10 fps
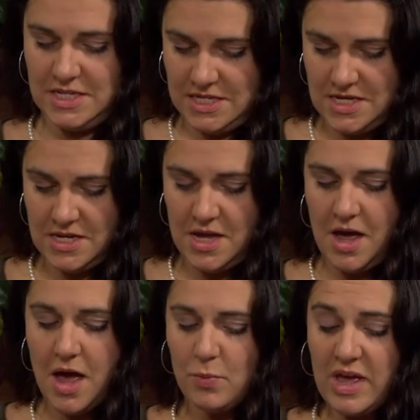
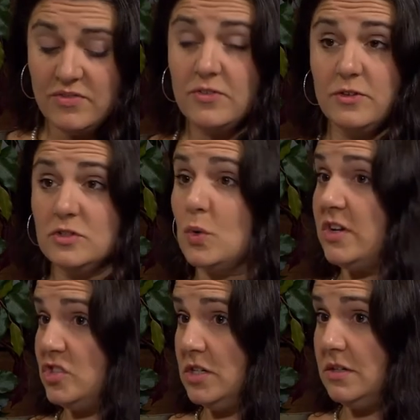Yeah. We have our first
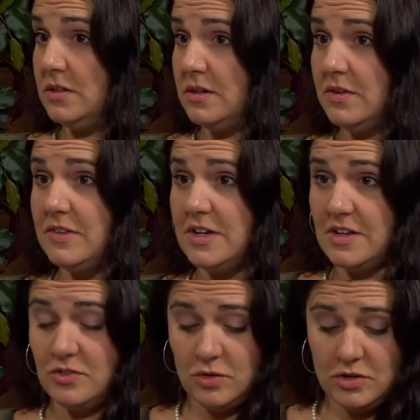question of the day.
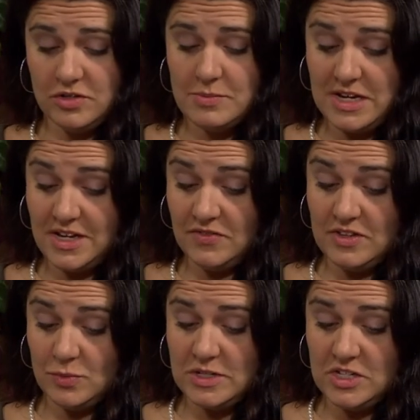So Chris, I'm going to give
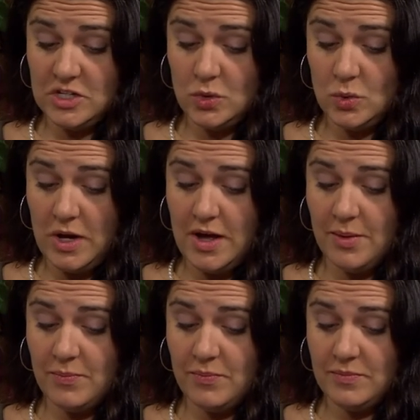this one to you
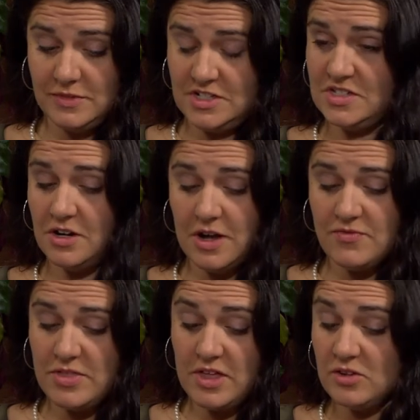to start off
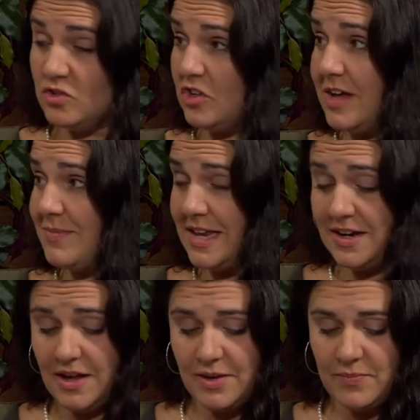with. Others chime
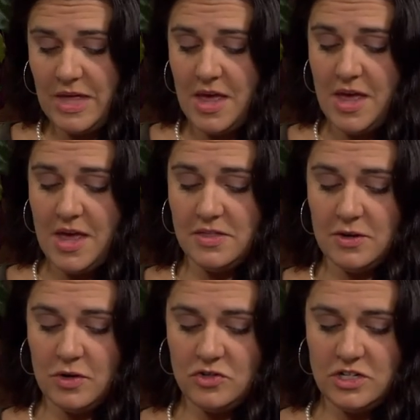in. The
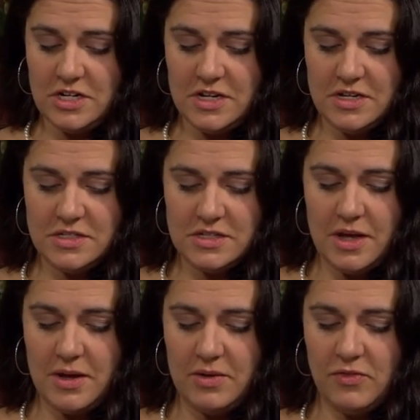question is
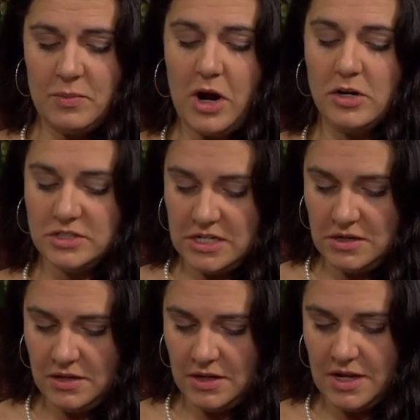from Carlton,
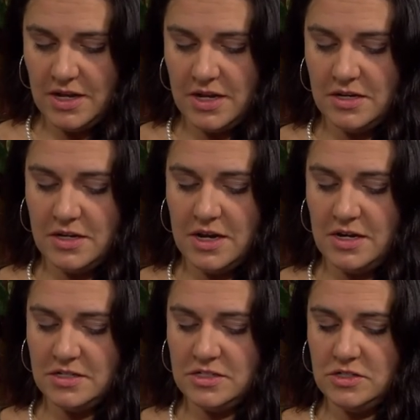and it
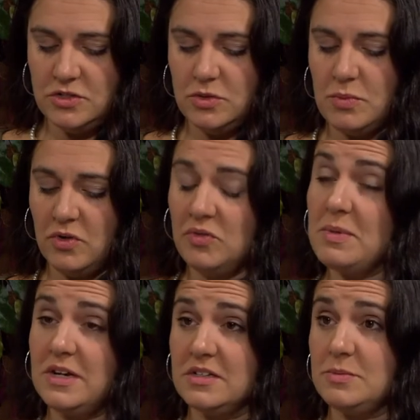is, do most
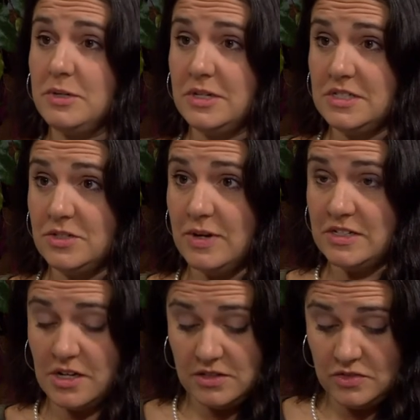men experience
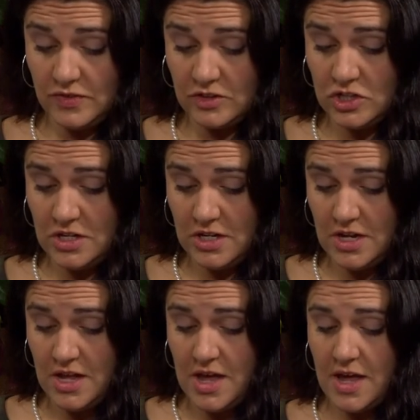erectile dysfunction,
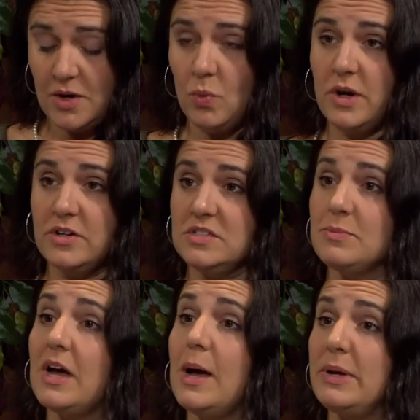and what are some
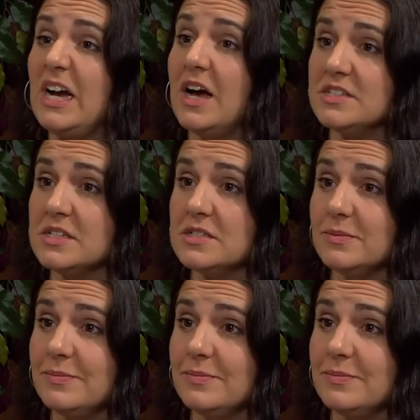common causes?